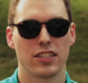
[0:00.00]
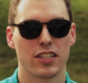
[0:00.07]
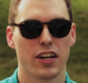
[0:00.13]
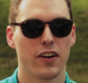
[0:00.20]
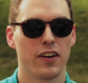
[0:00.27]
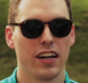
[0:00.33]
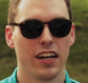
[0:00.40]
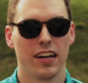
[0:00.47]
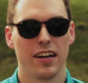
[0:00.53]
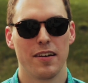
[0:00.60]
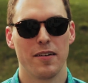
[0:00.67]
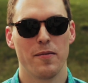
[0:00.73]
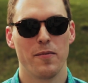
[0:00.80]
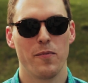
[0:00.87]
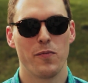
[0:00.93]
So
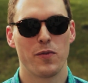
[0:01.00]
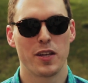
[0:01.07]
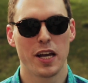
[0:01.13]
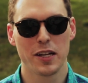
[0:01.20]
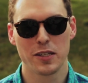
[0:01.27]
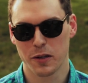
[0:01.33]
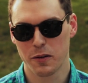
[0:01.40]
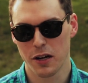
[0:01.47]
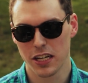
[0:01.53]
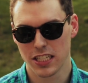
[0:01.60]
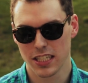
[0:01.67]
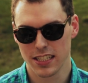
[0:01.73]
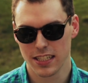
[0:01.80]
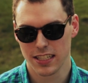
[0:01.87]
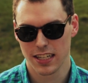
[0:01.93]
to answer your
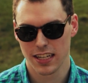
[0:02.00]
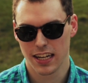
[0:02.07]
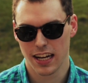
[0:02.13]
question,